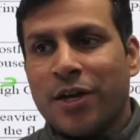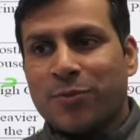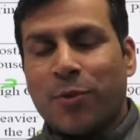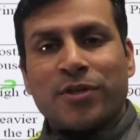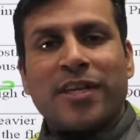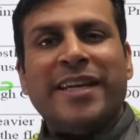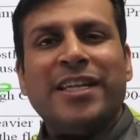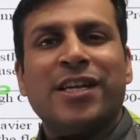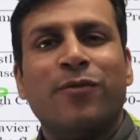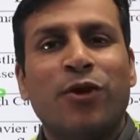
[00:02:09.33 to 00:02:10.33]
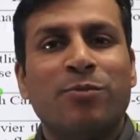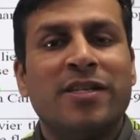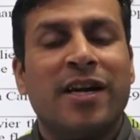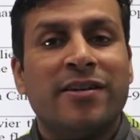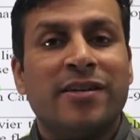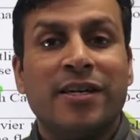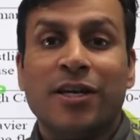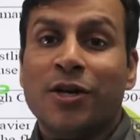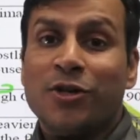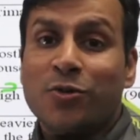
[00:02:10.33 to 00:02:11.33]
suppose the initial volume is 100,
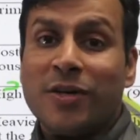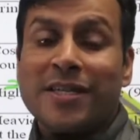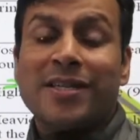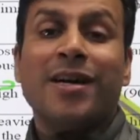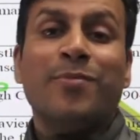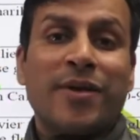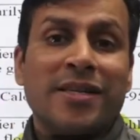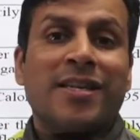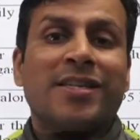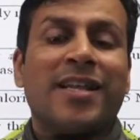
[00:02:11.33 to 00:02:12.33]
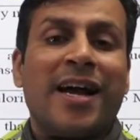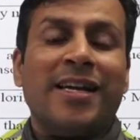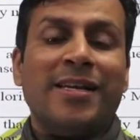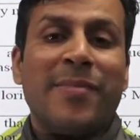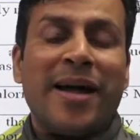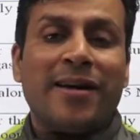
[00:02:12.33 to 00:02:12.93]
so it is compressed such that in